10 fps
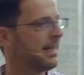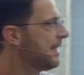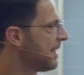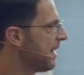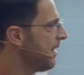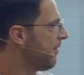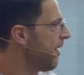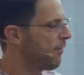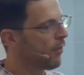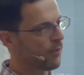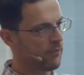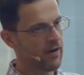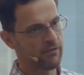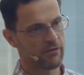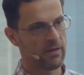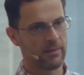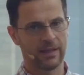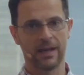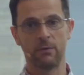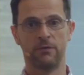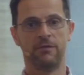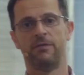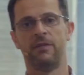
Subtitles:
at least identify 4 or 5 of them that I will